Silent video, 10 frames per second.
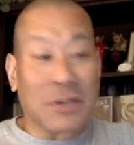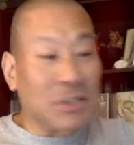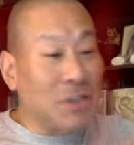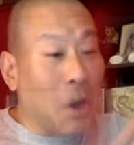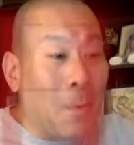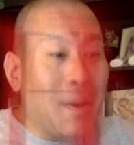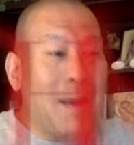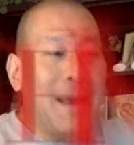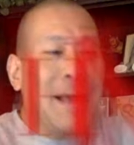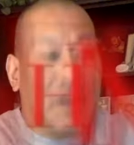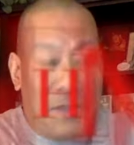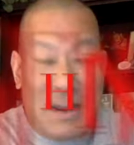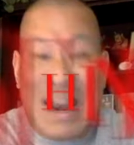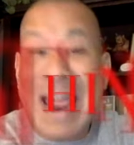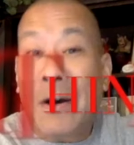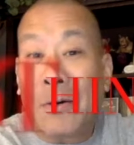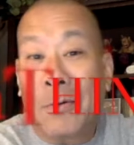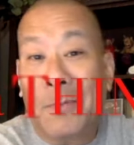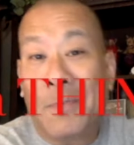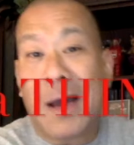So now
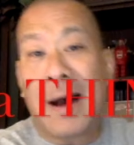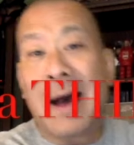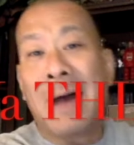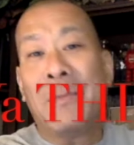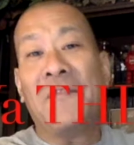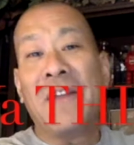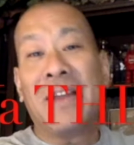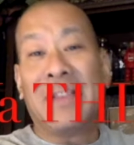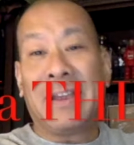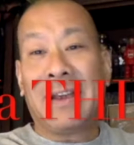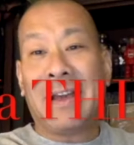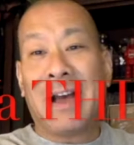I'm unveiling